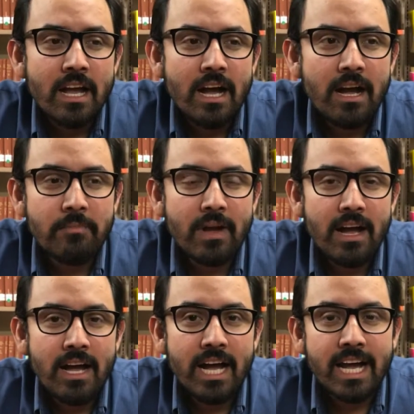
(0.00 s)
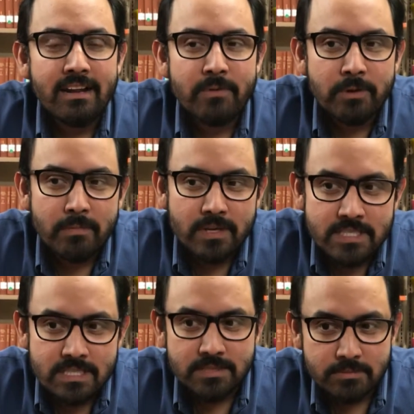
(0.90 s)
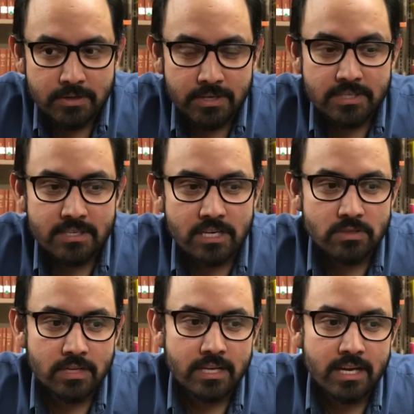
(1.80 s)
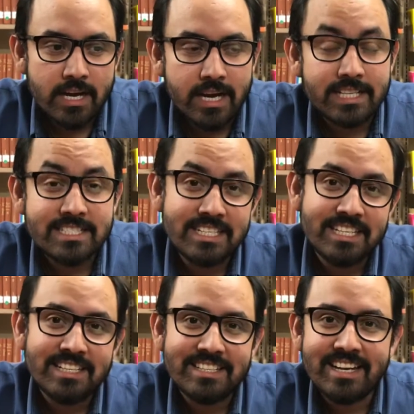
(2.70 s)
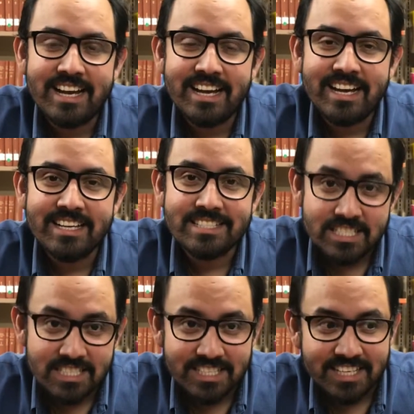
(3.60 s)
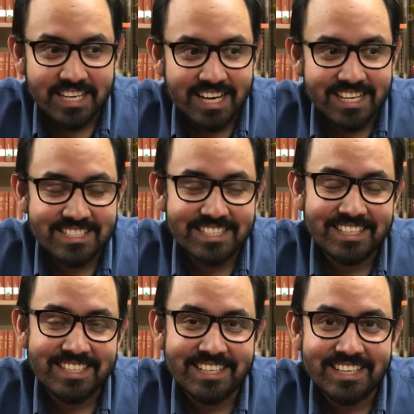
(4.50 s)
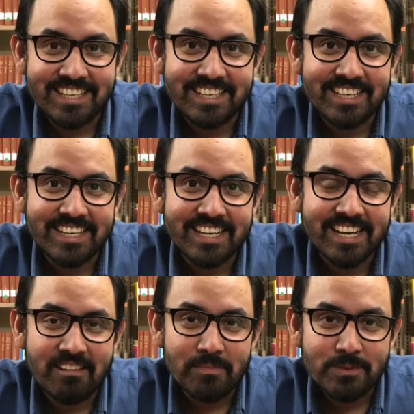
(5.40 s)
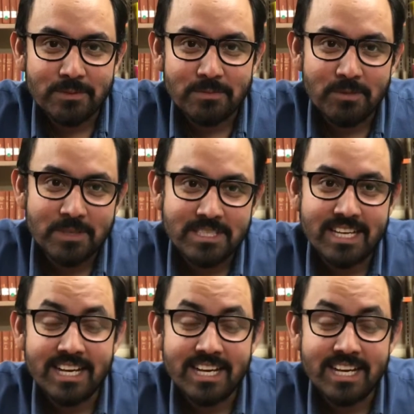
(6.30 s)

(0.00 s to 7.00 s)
I had a very positive experience. Actually, I didn't study at the campus Los Mochis.